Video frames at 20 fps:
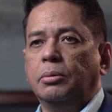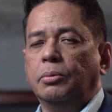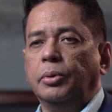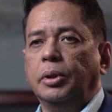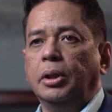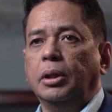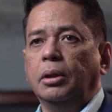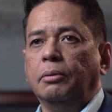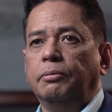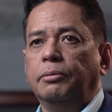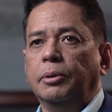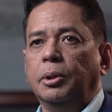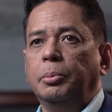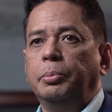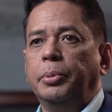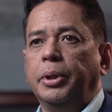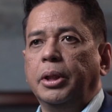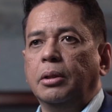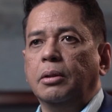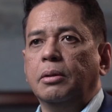within the
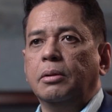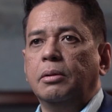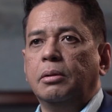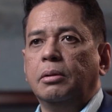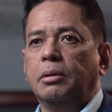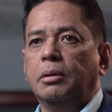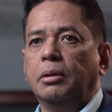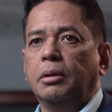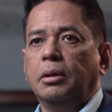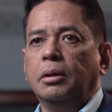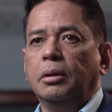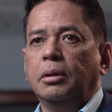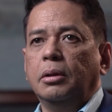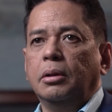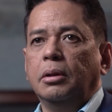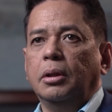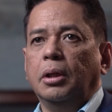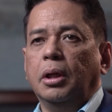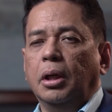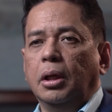Philippines.
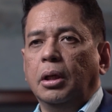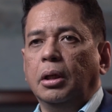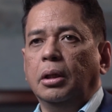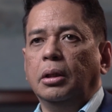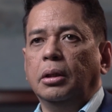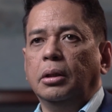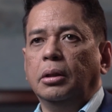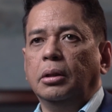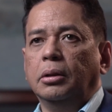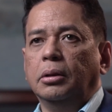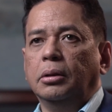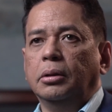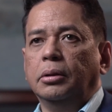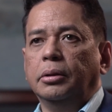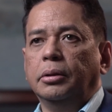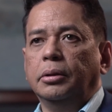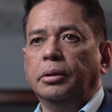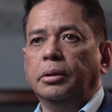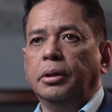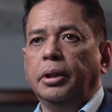
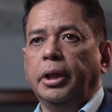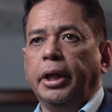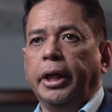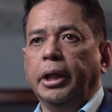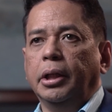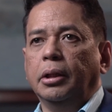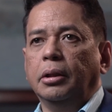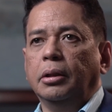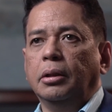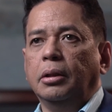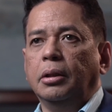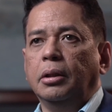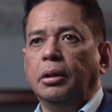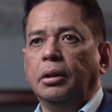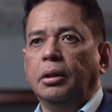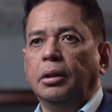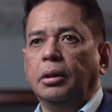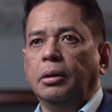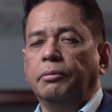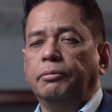And
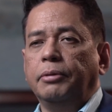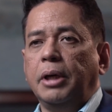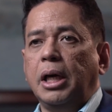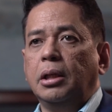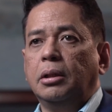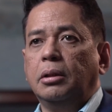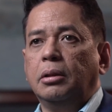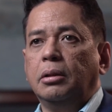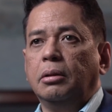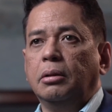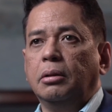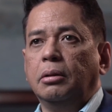in fact,